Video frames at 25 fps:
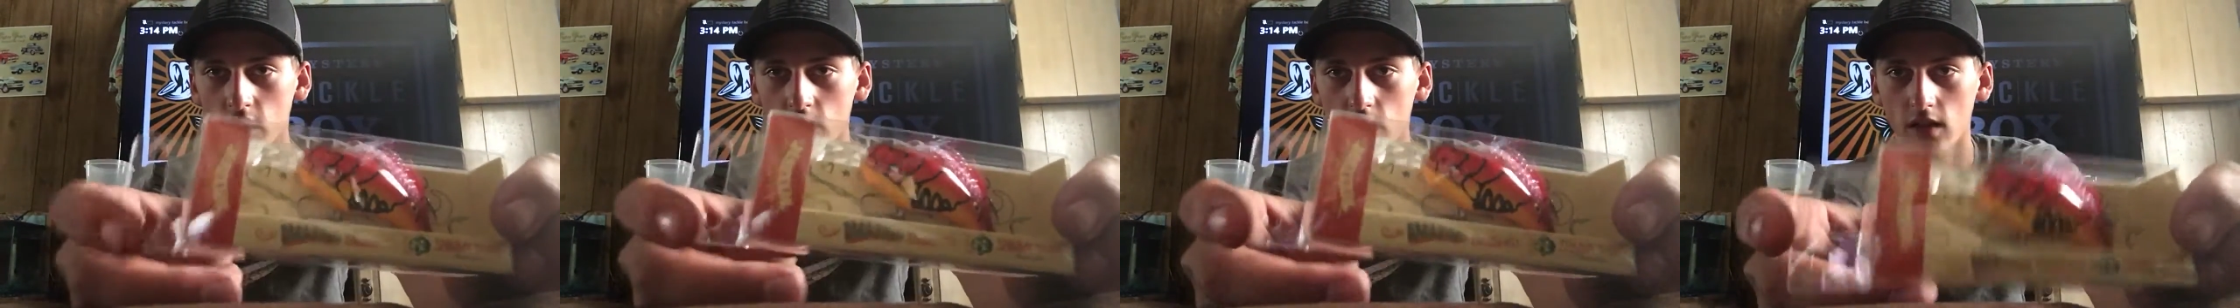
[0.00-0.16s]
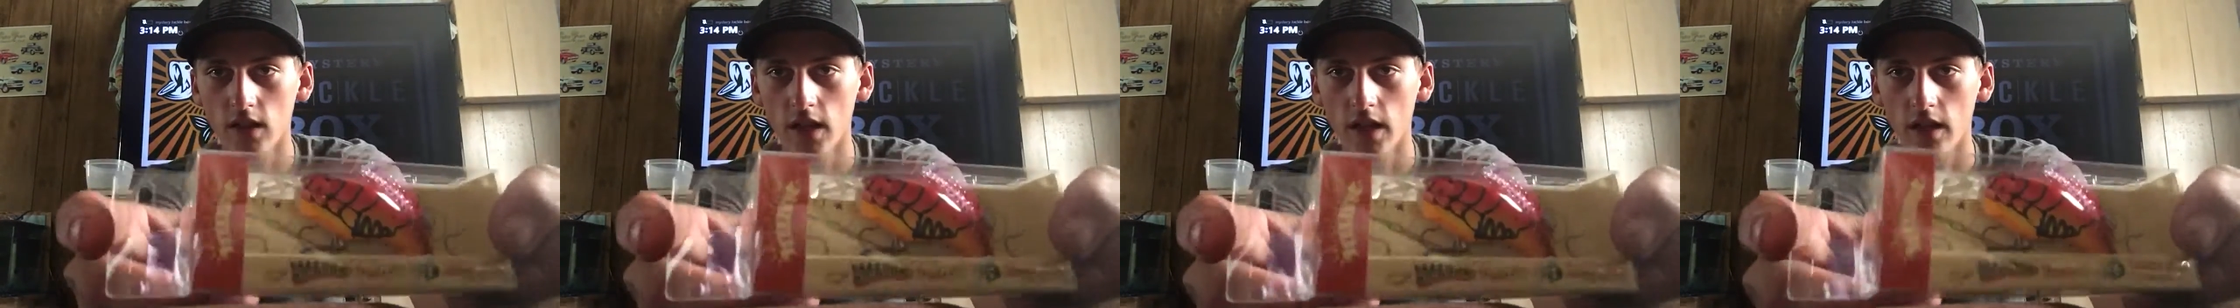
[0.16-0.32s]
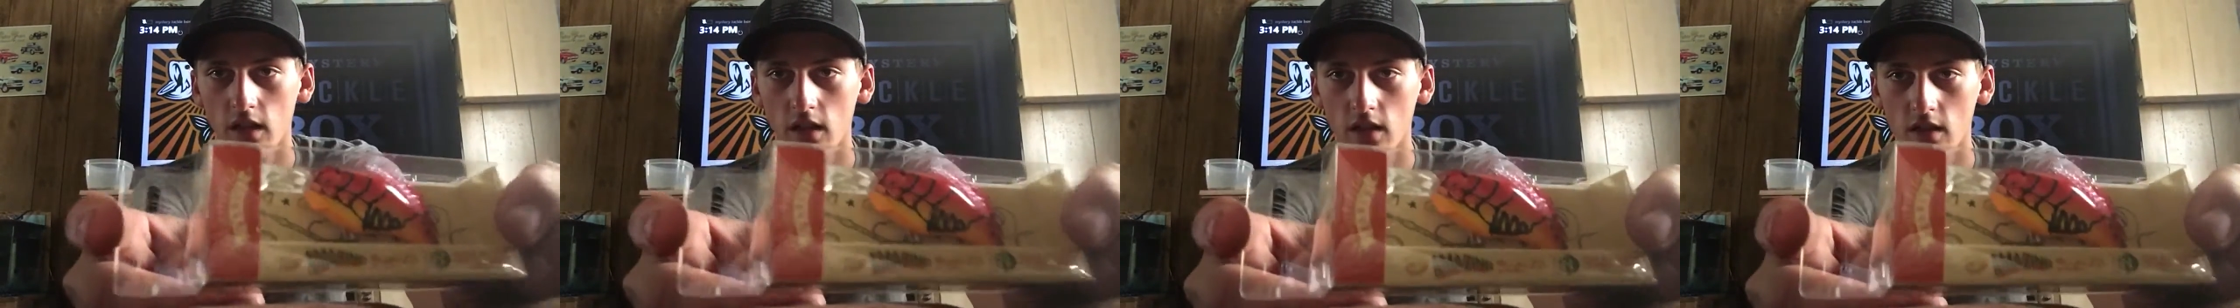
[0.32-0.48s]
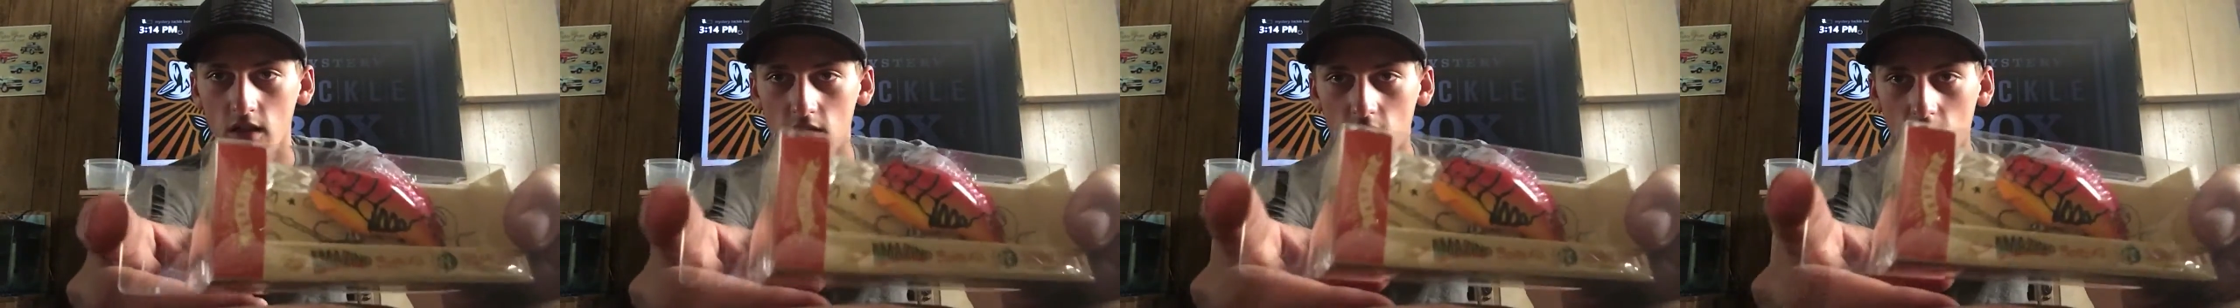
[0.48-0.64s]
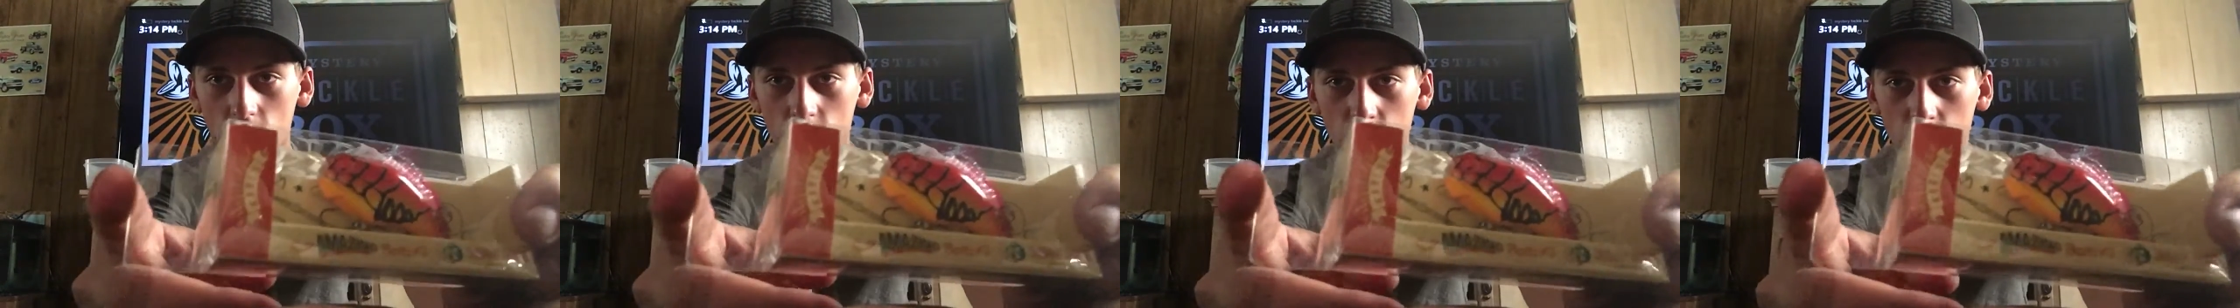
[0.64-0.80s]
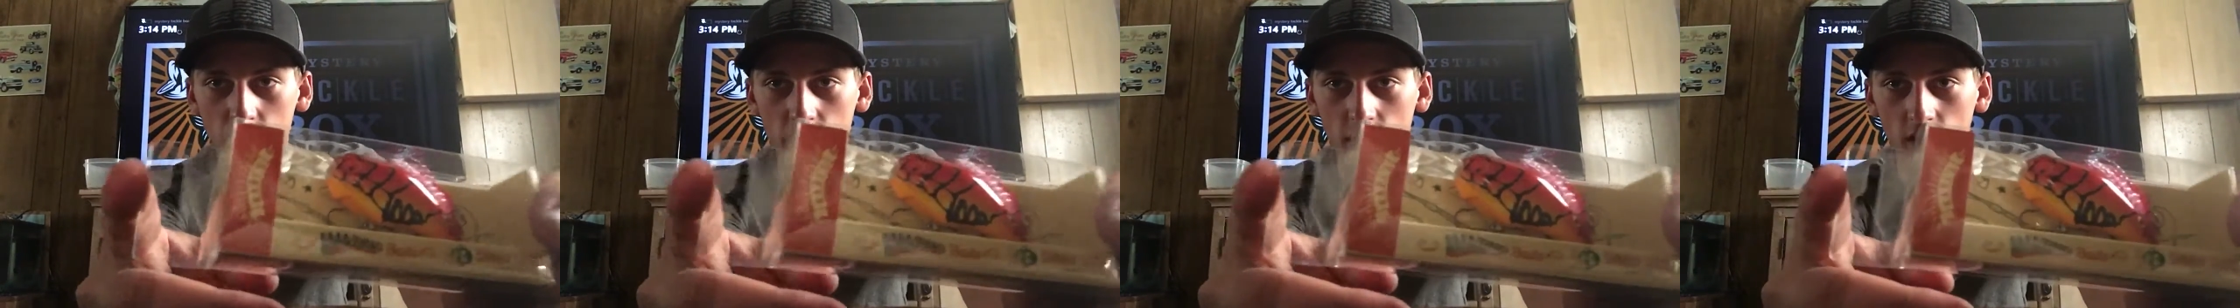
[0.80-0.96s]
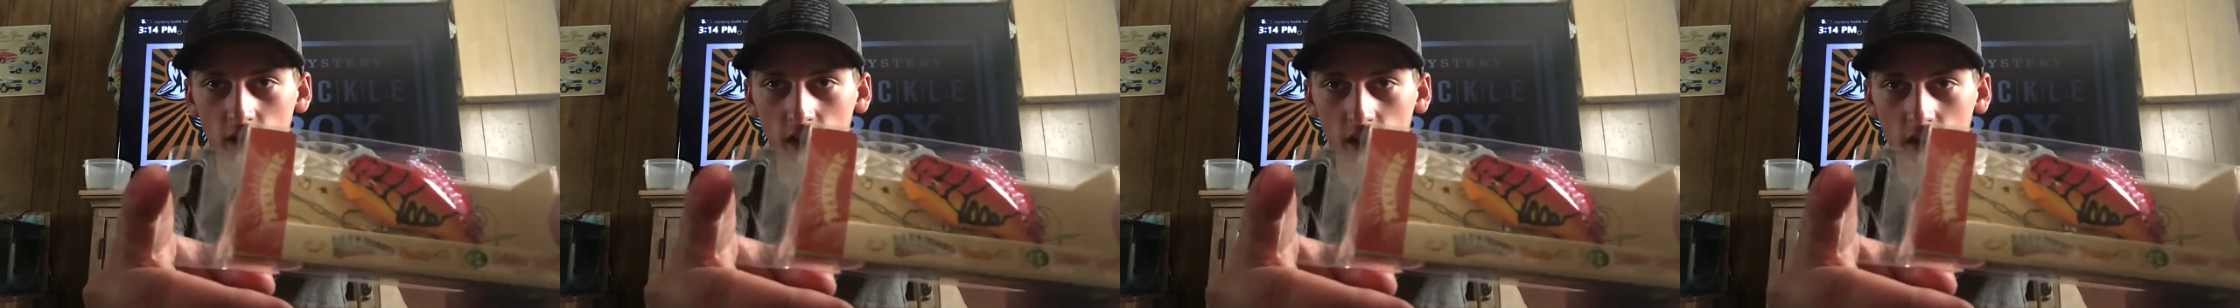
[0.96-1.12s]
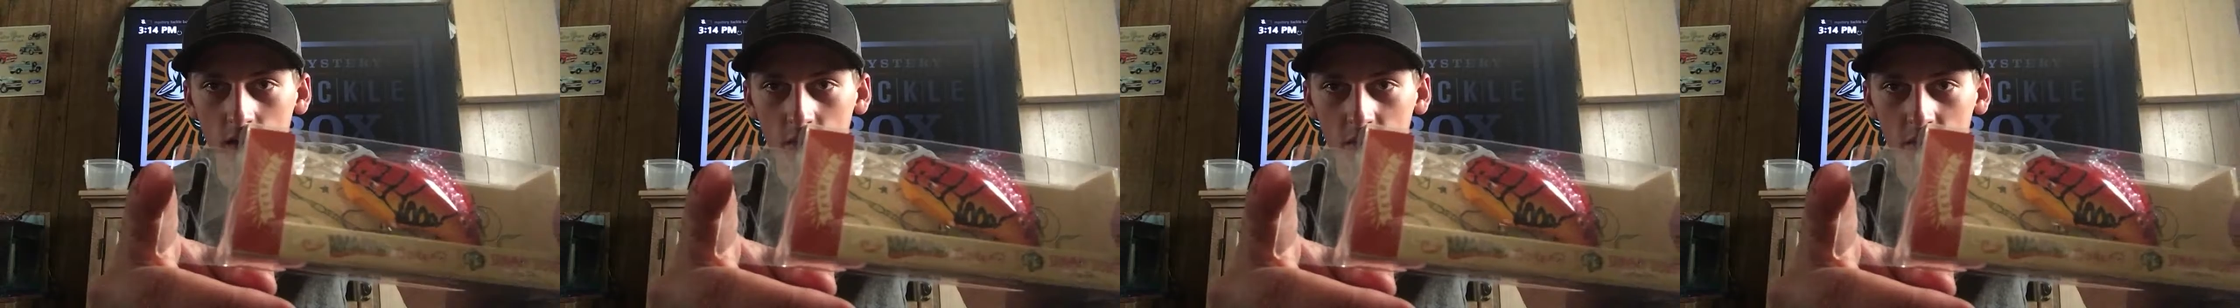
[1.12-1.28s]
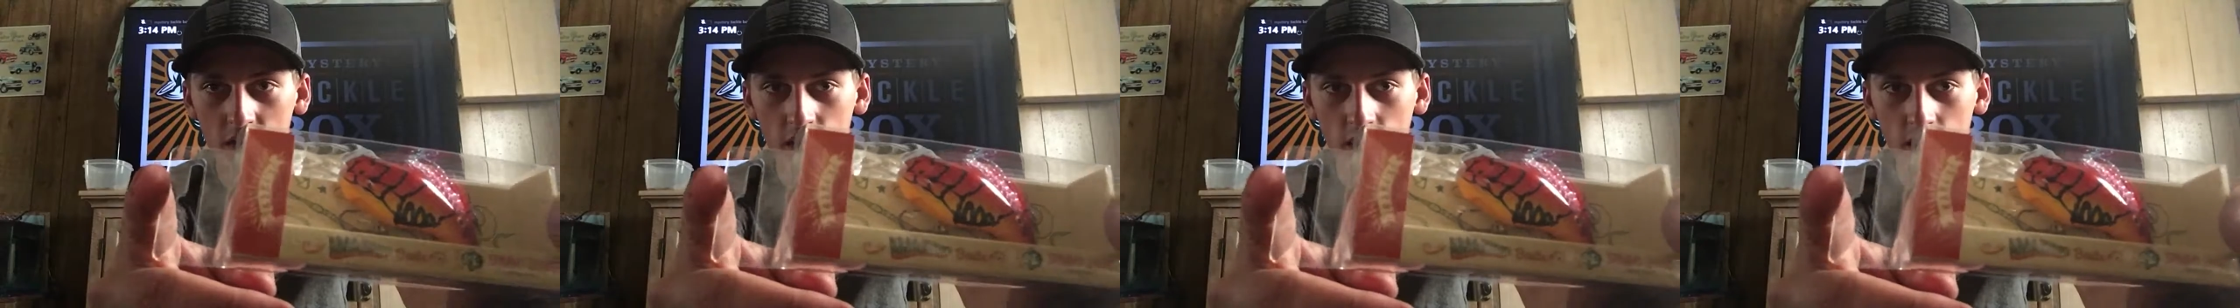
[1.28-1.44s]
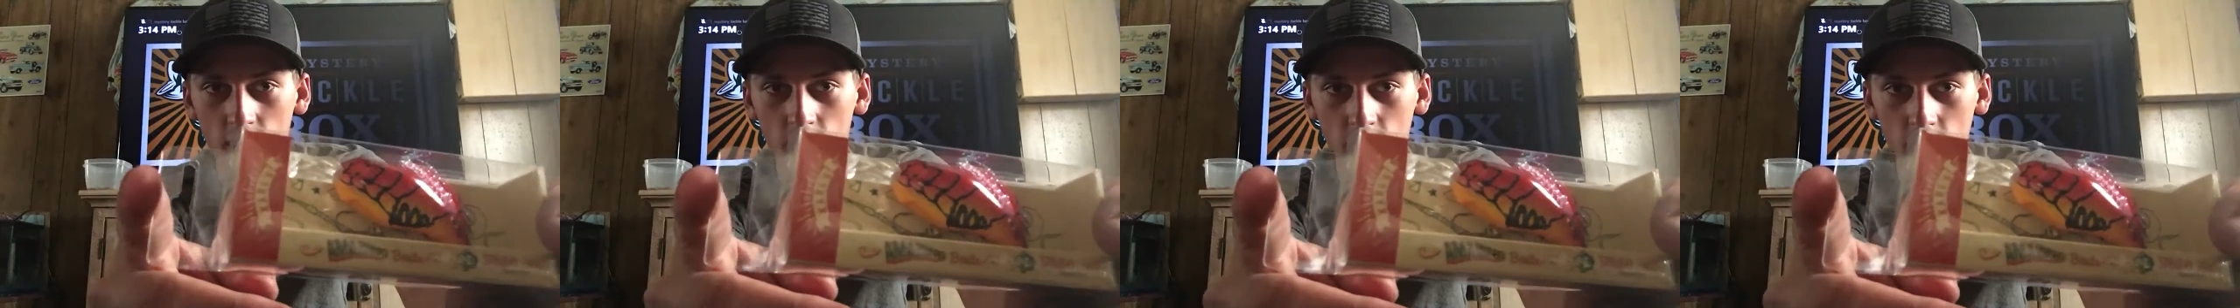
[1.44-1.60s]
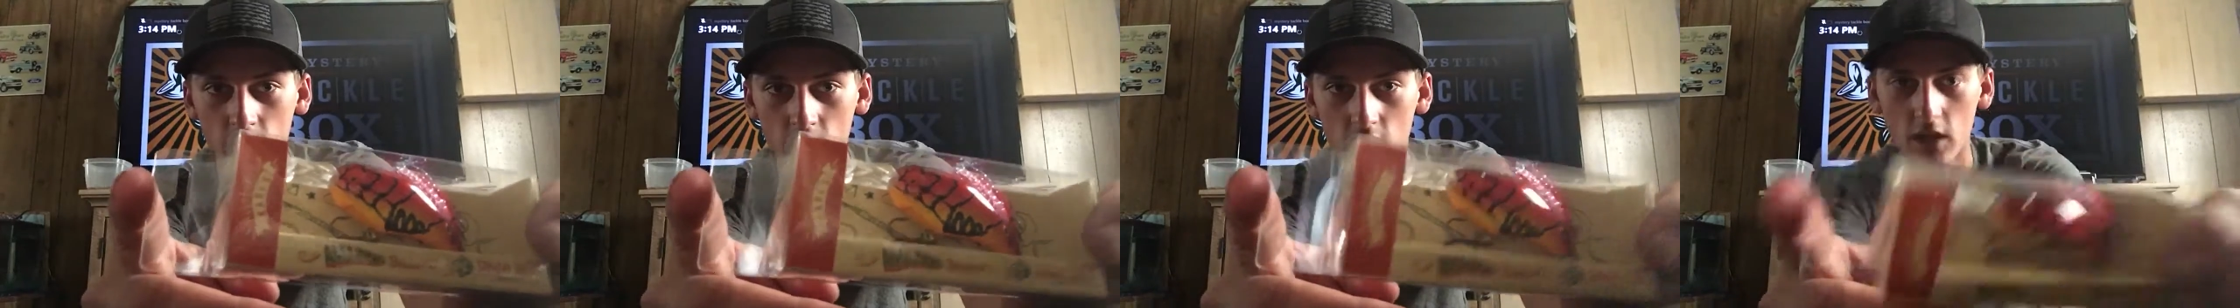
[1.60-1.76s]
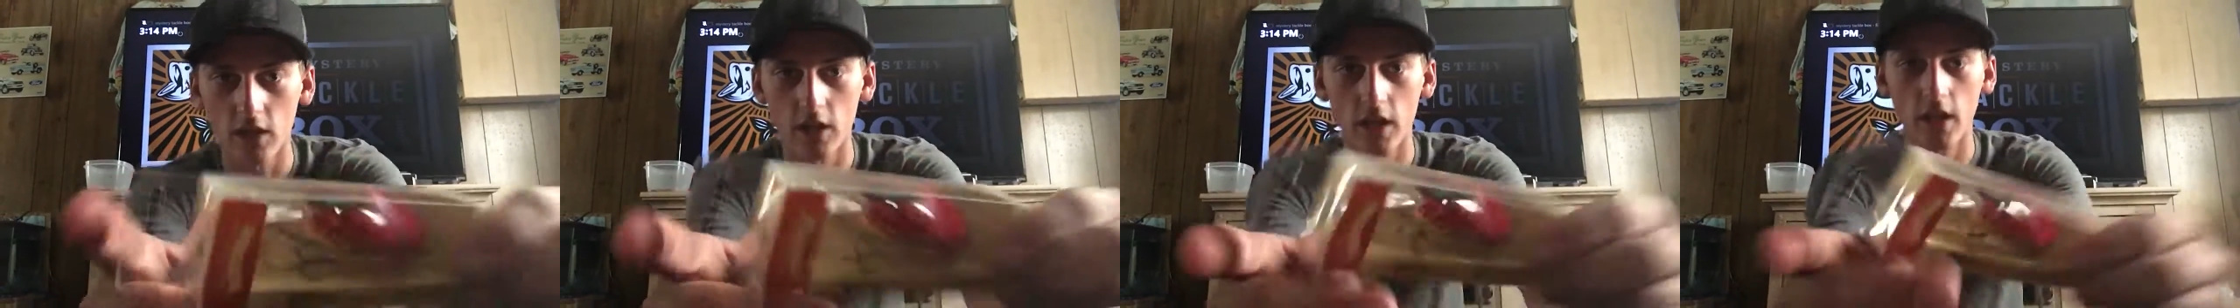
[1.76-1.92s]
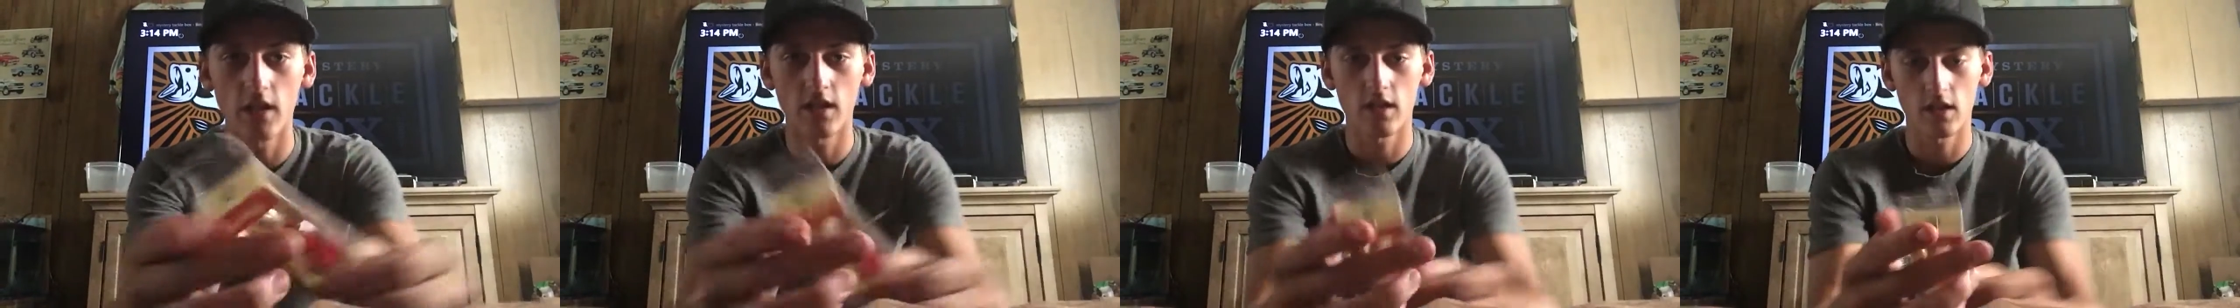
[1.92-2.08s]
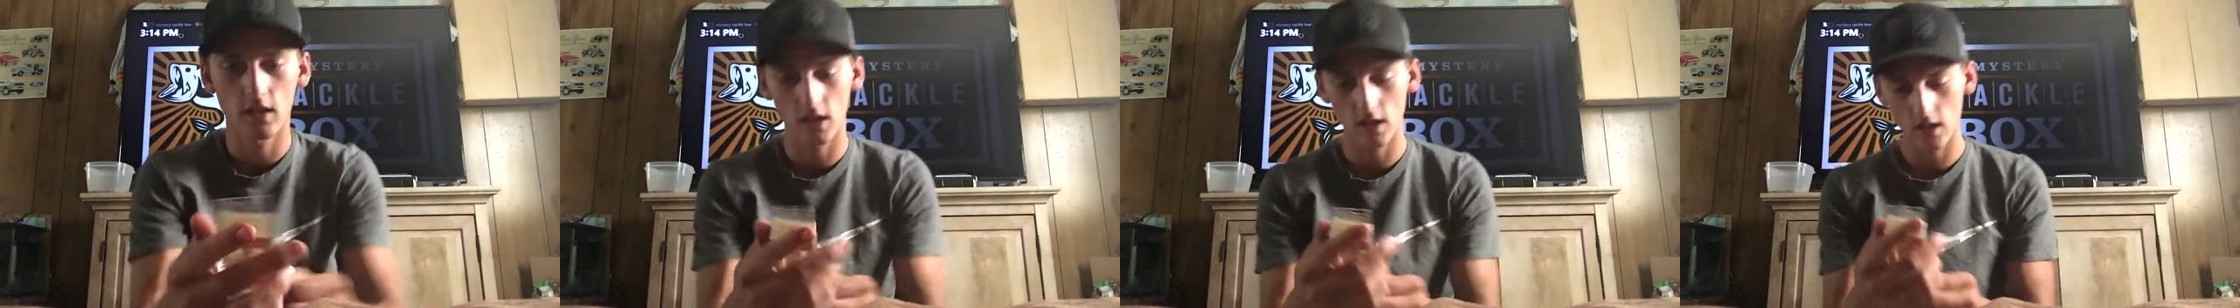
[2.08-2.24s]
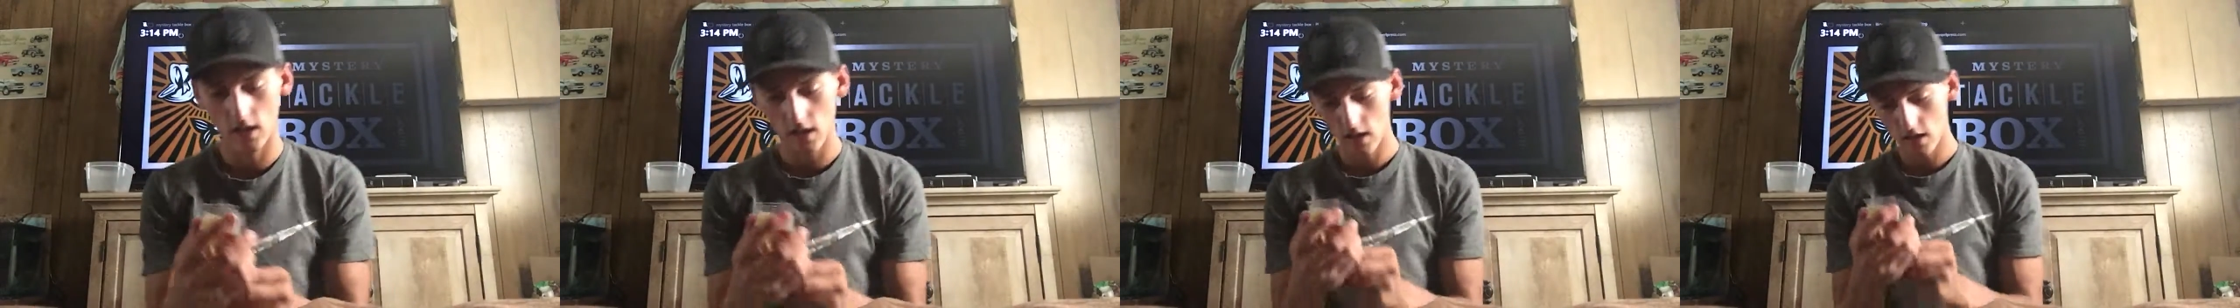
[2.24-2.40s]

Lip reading: yeah, you can see the bill on it, but that thing is crazy.